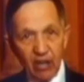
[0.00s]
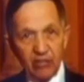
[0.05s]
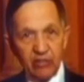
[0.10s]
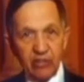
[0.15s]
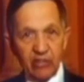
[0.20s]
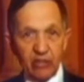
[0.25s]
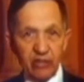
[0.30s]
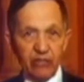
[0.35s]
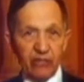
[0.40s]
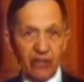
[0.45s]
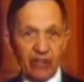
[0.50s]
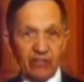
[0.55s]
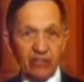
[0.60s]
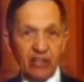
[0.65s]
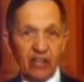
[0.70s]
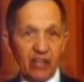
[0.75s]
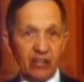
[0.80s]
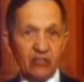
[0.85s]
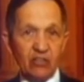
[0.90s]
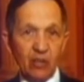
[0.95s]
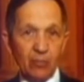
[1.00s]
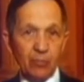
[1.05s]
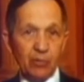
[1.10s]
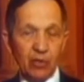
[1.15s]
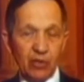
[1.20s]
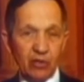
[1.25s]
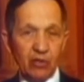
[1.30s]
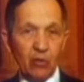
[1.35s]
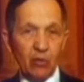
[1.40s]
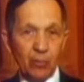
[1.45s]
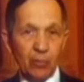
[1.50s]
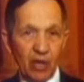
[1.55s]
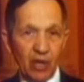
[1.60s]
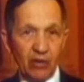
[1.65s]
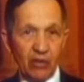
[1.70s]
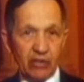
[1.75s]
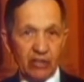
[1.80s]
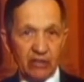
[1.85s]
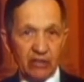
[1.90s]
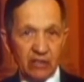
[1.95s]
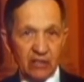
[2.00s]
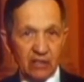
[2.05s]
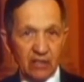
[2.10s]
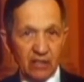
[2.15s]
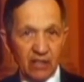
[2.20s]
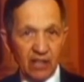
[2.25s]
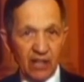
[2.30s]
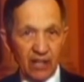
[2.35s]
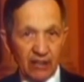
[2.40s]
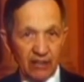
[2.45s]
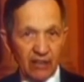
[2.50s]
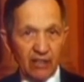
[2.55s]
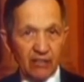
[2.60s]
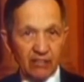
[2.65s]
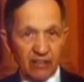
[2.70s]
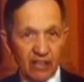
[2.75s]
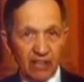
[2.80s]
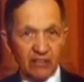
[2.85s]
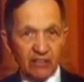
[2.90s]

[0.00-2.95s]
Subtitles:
to the effect it has on political party. And I think that